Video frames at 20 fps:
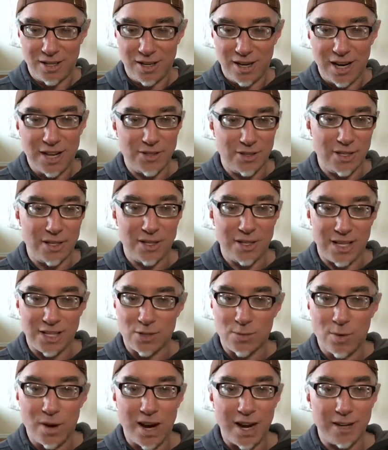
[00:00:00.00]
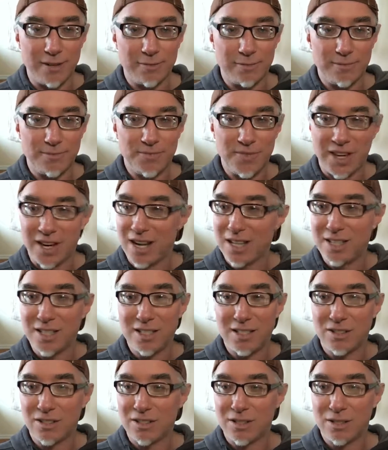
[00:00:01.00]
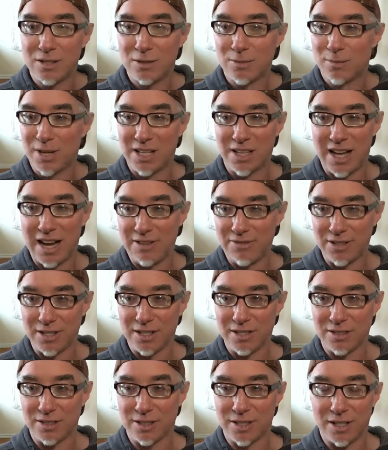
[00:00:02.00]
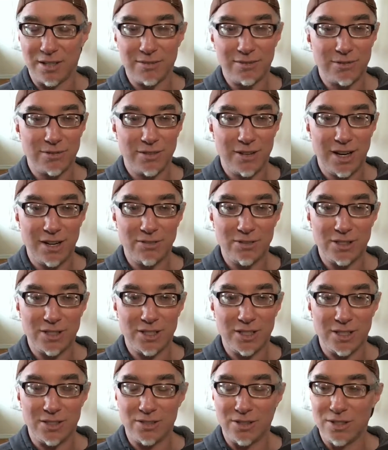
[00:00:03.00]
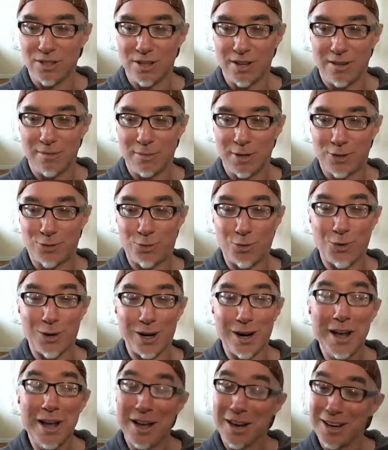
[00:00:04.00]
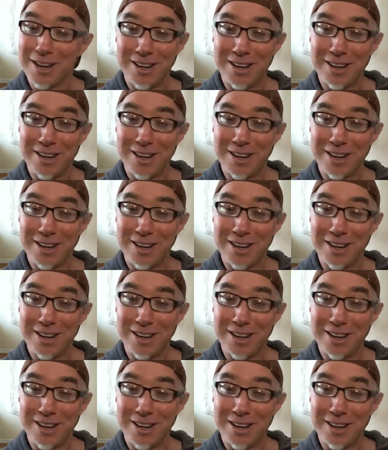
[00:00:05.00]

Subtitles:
And that's why. And I think you could do it by laughing at yourself. I really do. You don't have much work. You